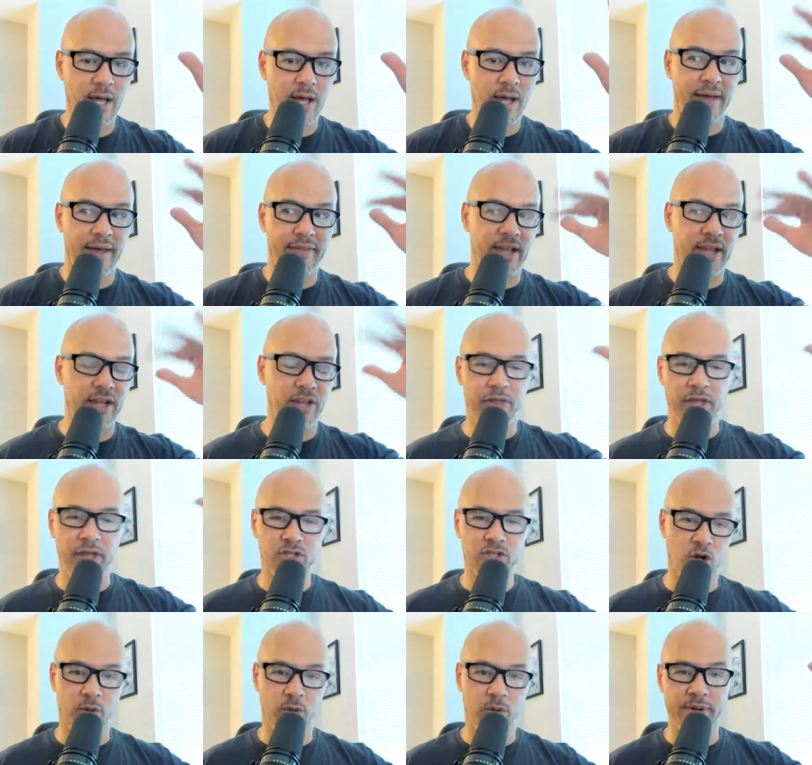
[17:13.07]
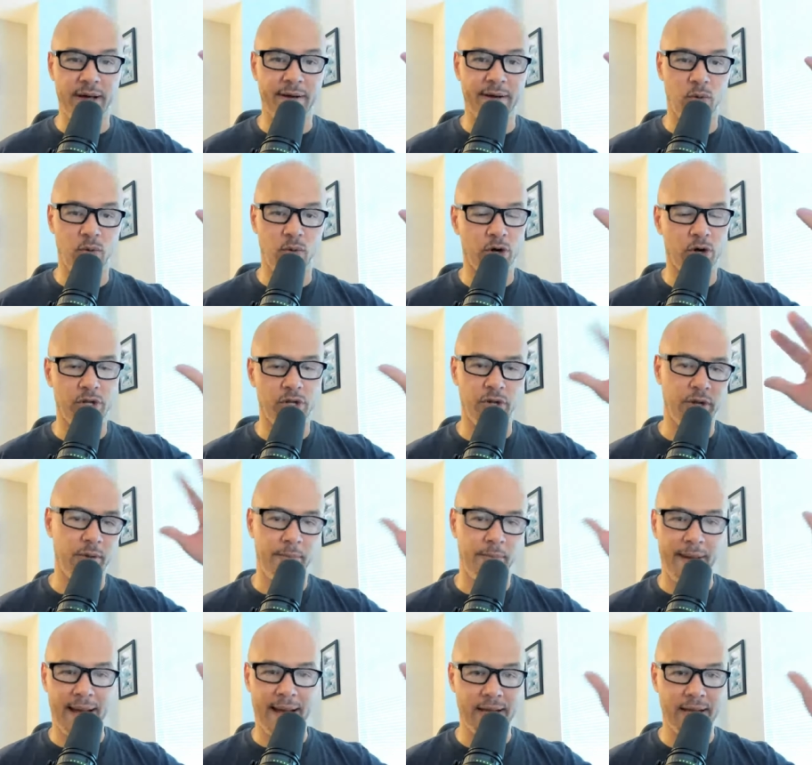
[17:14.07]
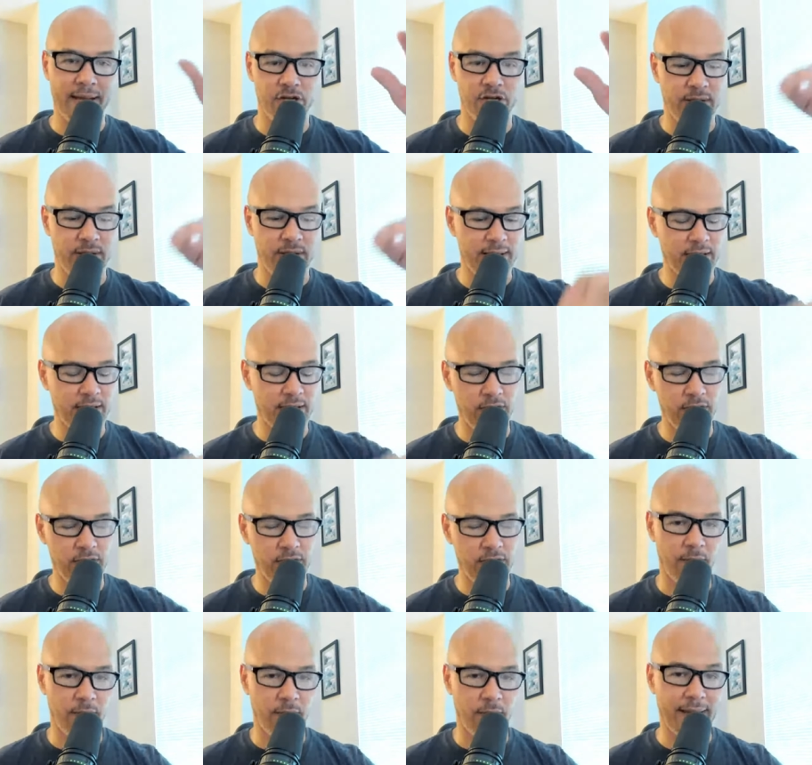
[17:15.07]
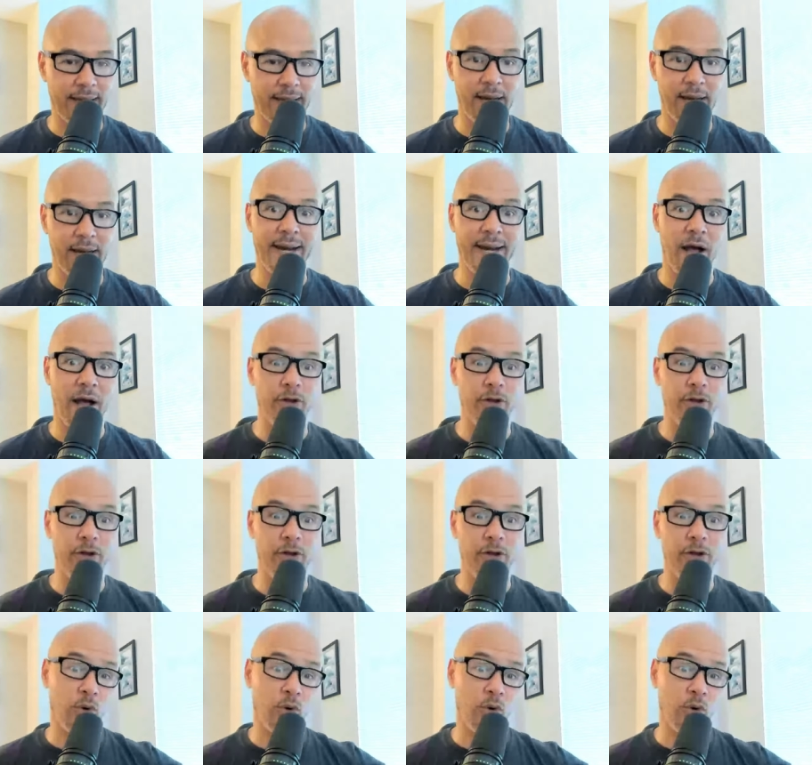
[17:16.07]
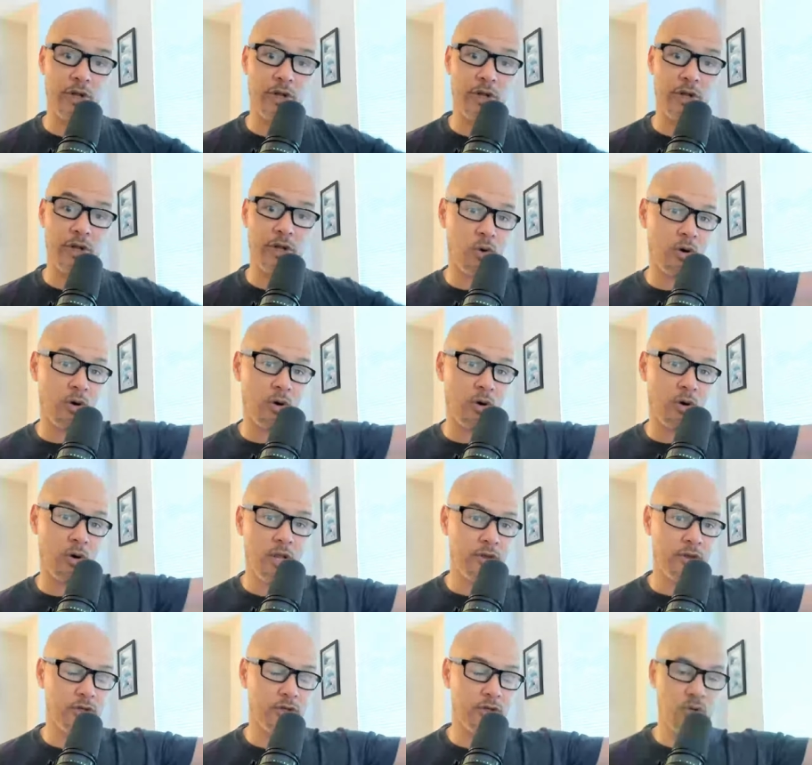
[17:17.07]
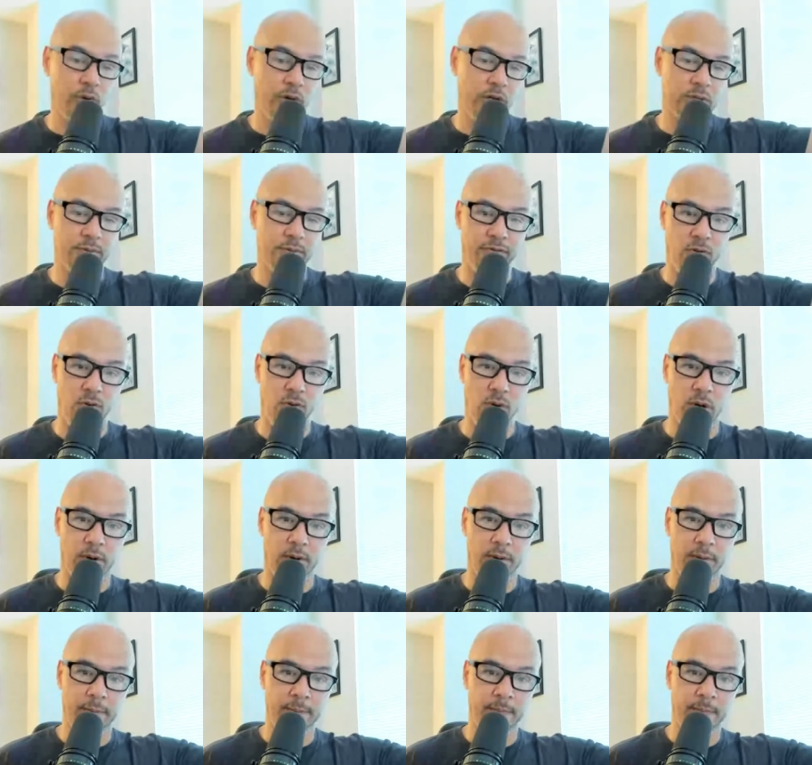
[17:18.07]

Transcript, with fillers: And then things calm down at work, you get back into track, and then you come back in, and now you're lower than you were the 2 weeks before,